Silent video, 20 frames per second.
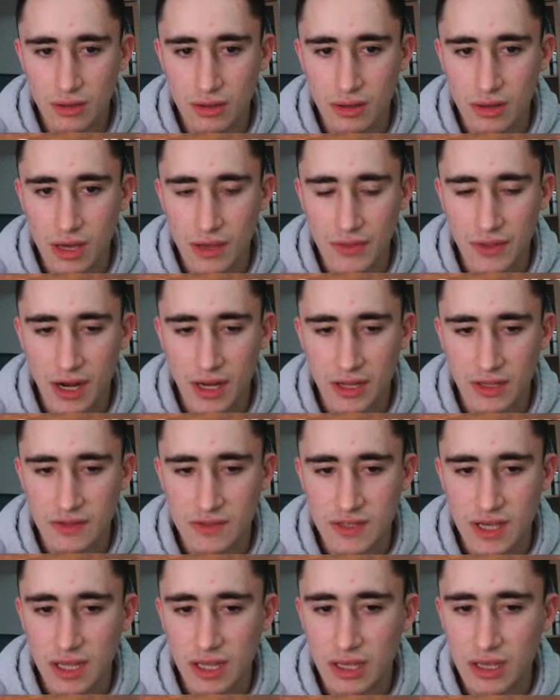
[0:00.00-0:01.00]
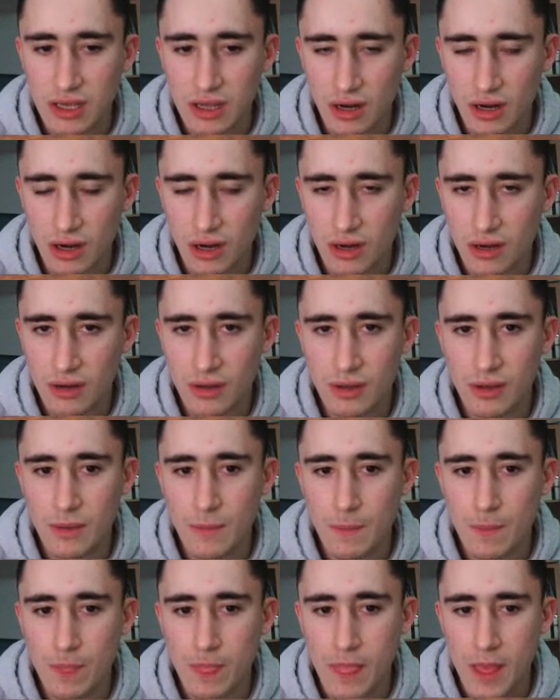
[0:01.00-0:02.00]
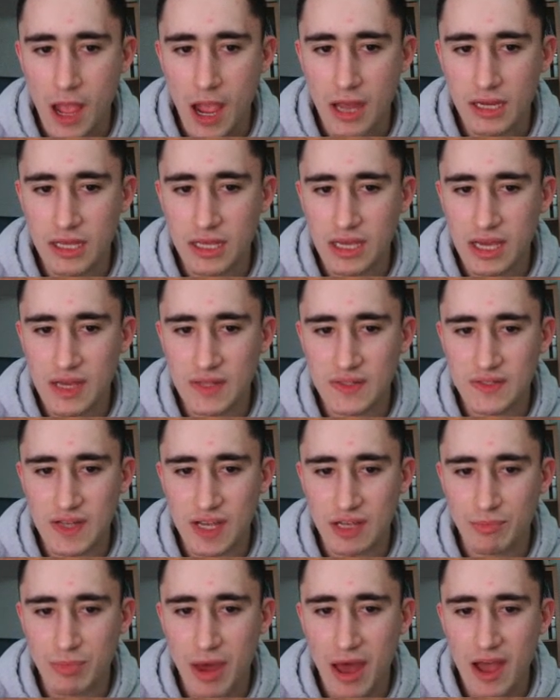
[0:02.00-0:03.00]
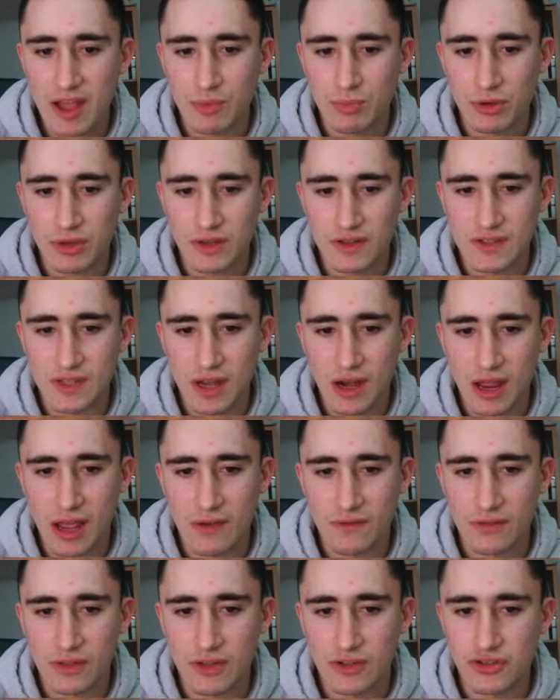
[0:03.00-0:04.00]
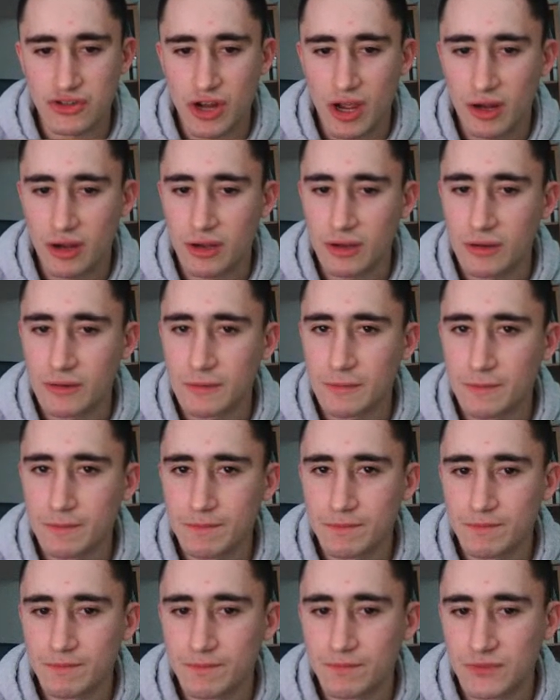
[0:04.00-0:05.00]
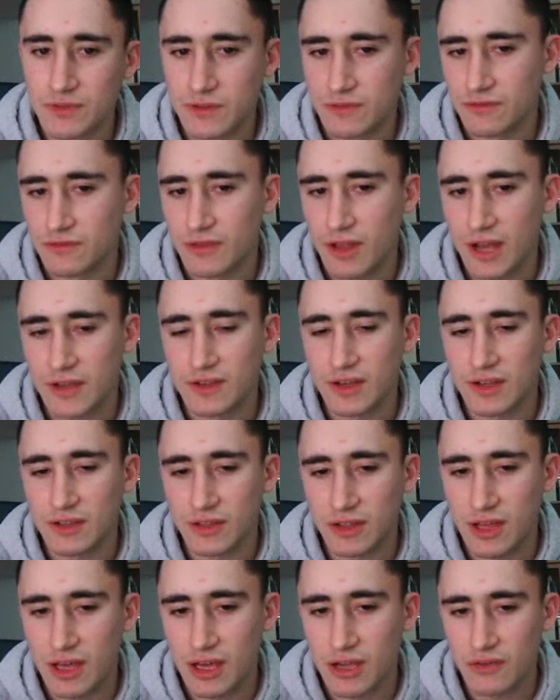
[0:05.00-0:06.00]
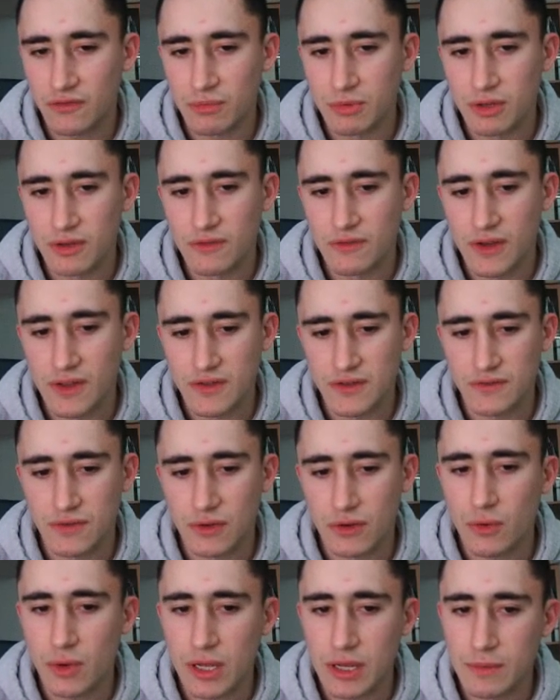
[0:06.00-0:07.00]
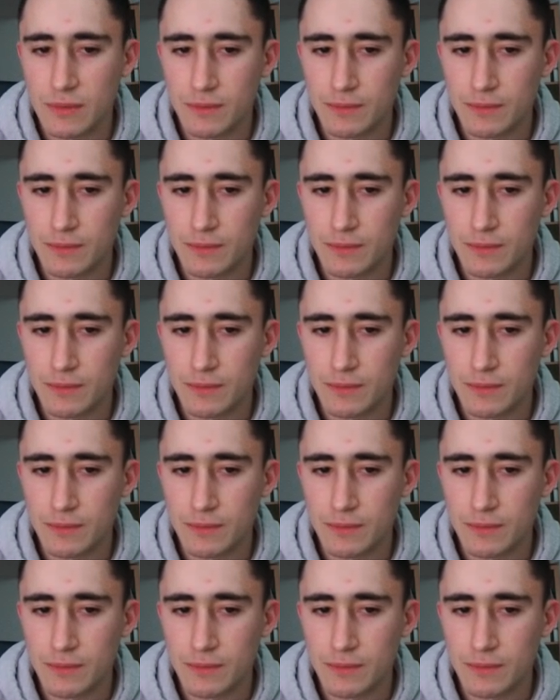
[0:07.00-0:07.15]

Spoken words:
And then I can take here. And he can't take back because then I have this check, deflecting the king from the defense of the queen.